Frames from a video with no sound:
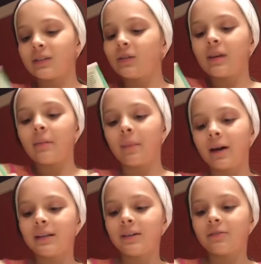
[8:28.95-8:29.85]
soothing
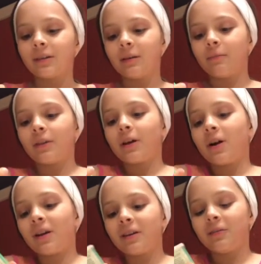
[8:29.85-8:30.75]
body cream with
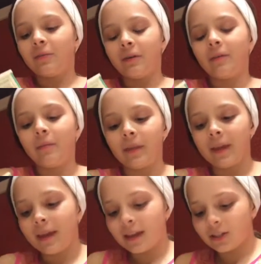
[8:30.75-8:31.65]
argan oil
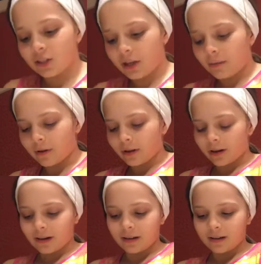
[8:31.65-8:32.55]
and shea butter.